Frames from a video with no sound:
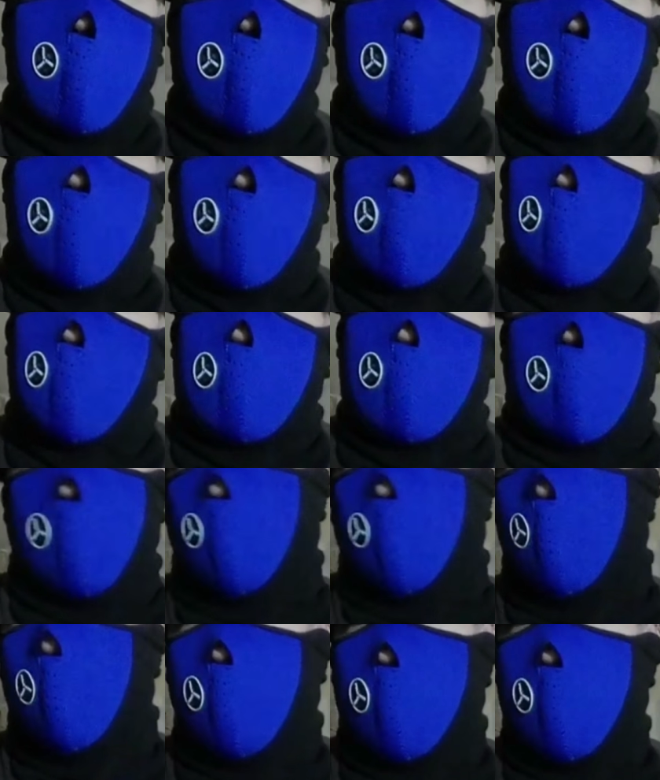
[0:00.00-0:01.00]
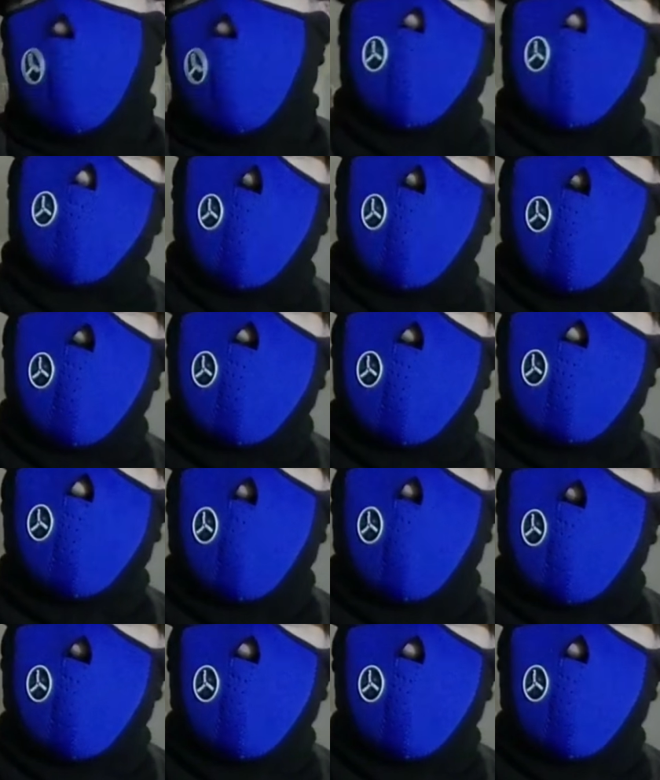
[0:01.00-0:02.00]
which was like 15 bucks, but
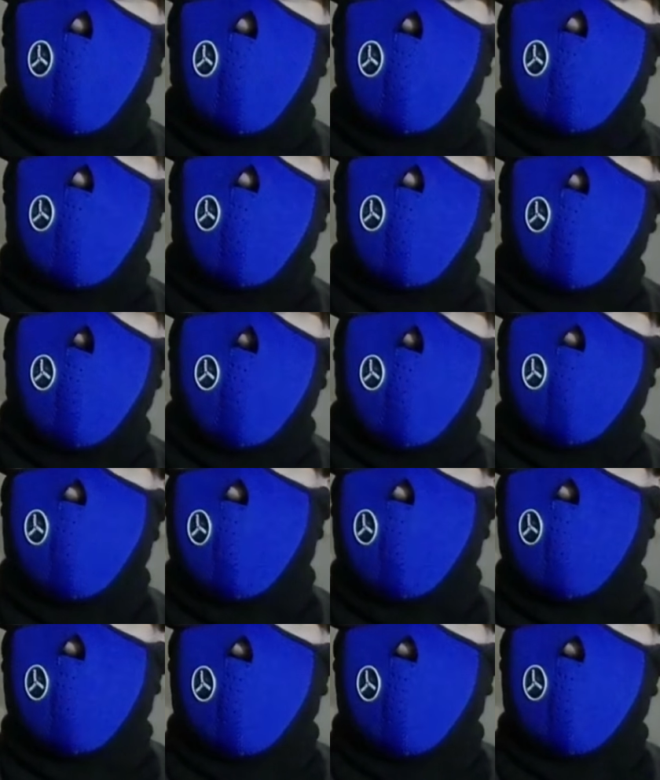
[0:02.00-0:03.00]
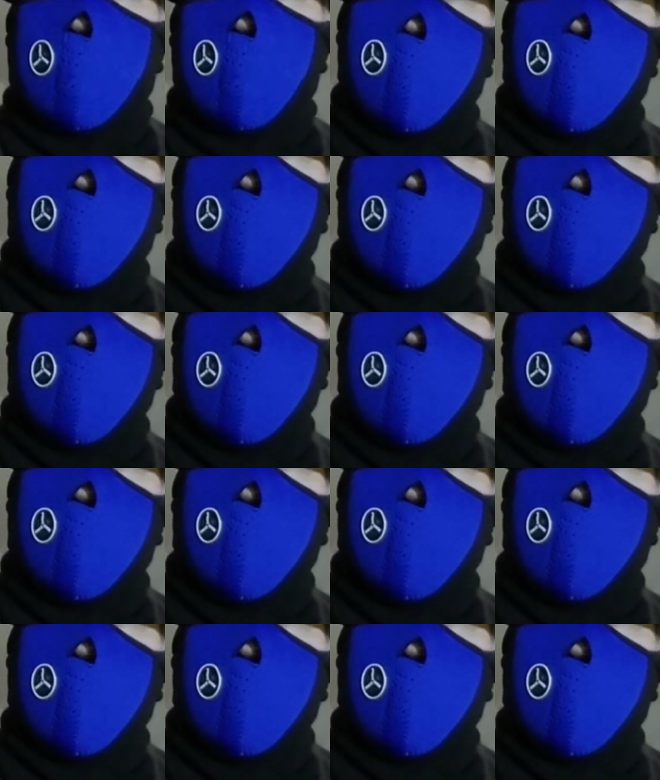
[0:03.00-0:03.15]
once you add the